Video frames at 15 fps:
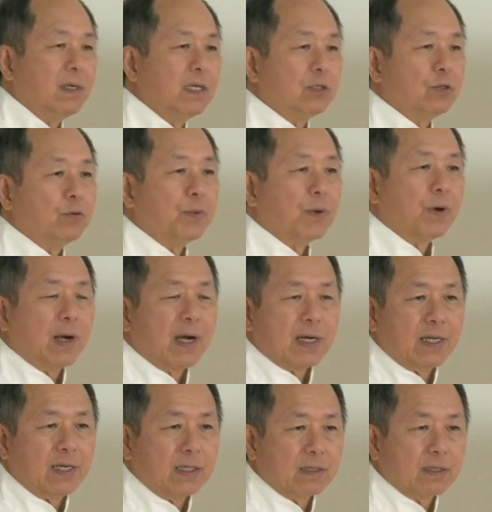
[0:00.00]
these two
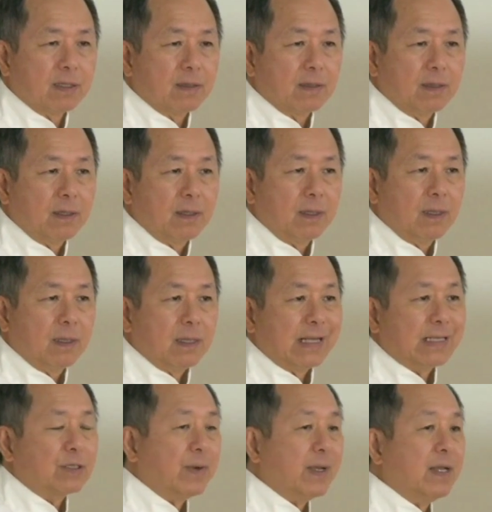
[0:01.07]
polarities.
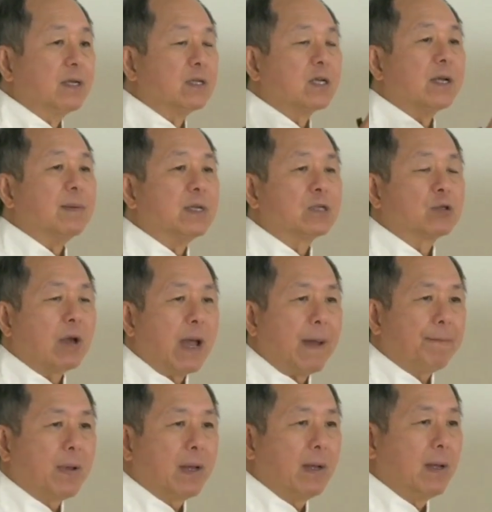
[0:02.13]
That's why energy can be
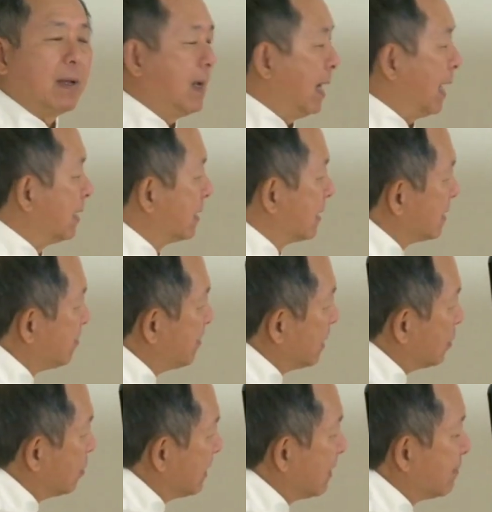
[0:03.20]
trapped, and this
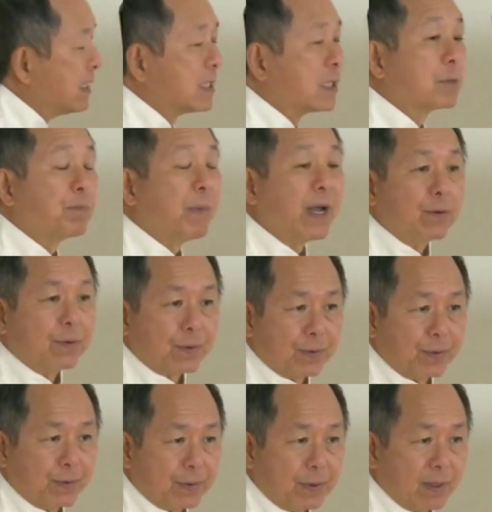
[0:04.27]
between them is spinal
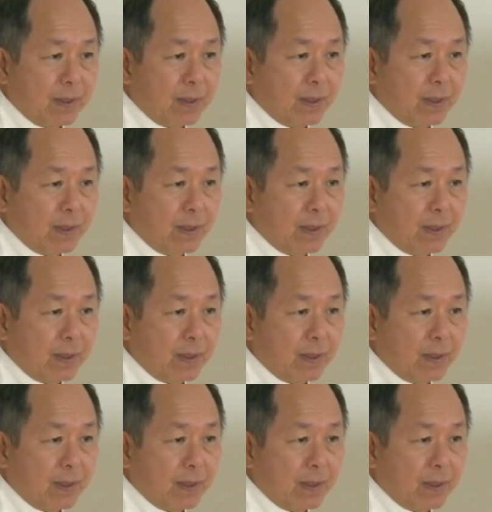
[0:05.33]
cord.